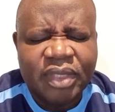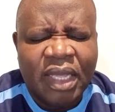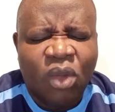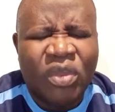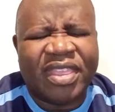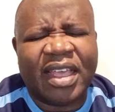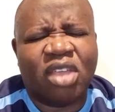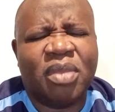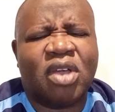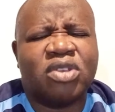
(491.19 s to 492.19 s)
We thank you
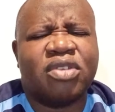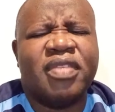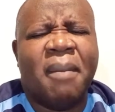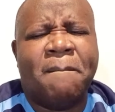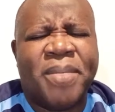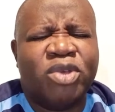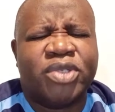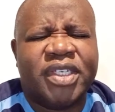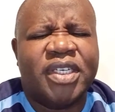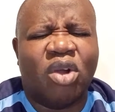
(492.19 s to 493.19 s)
because of the
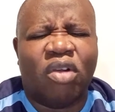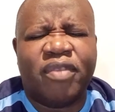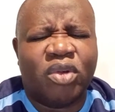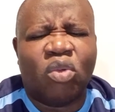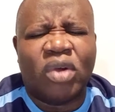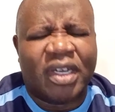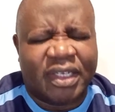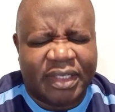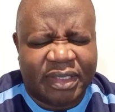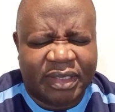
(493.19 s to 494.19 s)
beauty of your
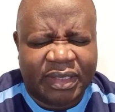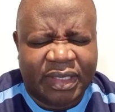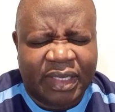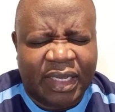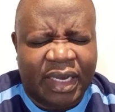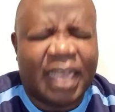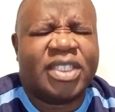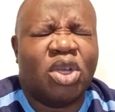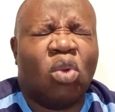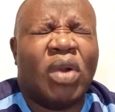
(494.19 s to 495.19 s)
word. Let
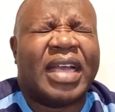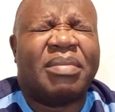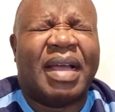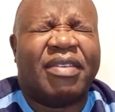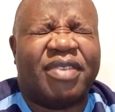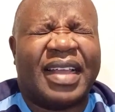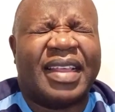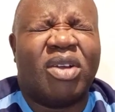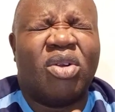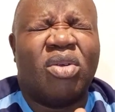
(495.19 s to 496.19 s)
your word, my
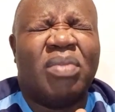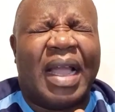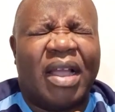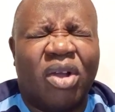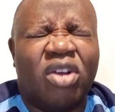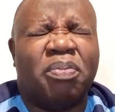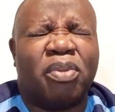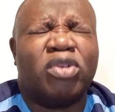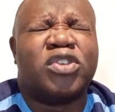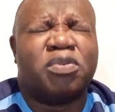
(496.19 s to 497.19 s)
Father, my God,
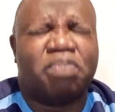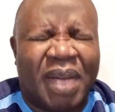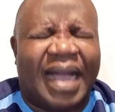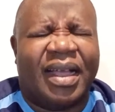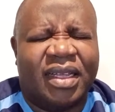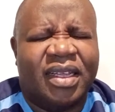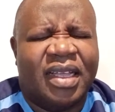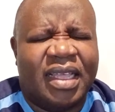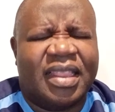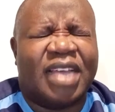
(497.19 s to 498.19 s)
prosper
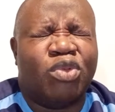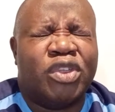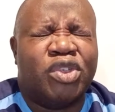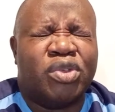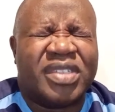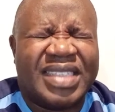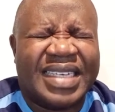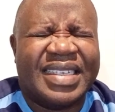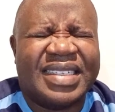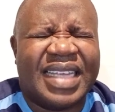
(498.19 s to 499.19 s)
in that which you sent
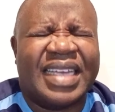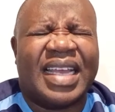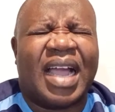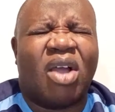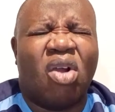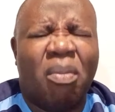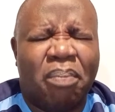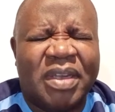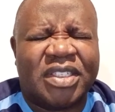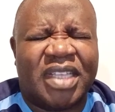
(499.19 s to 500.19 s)
it and
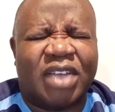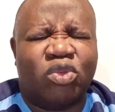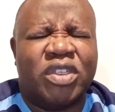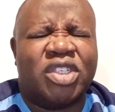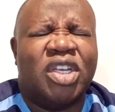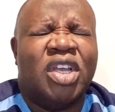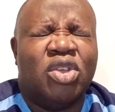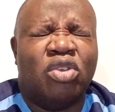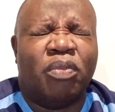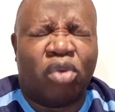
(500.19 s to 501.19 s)
accomplish that which
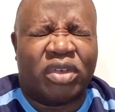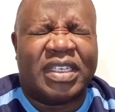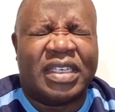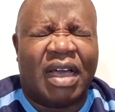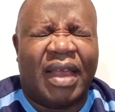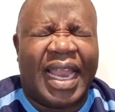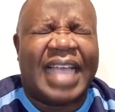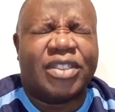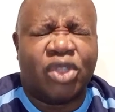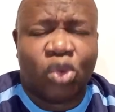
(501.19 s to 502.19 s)
you have brought in our
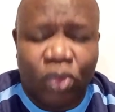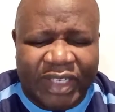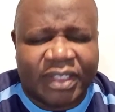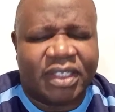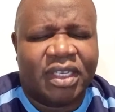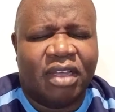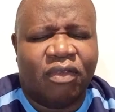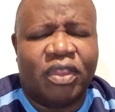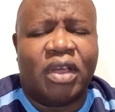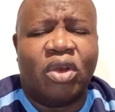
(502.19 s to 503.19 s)
lives through it
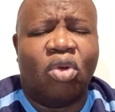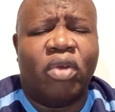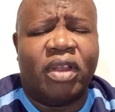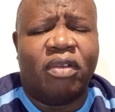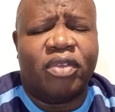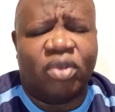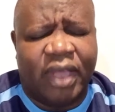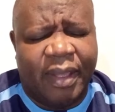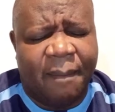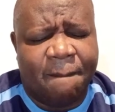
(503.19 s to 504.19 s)
for the glory of your
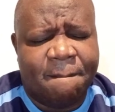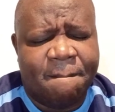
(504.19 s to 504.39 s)
name.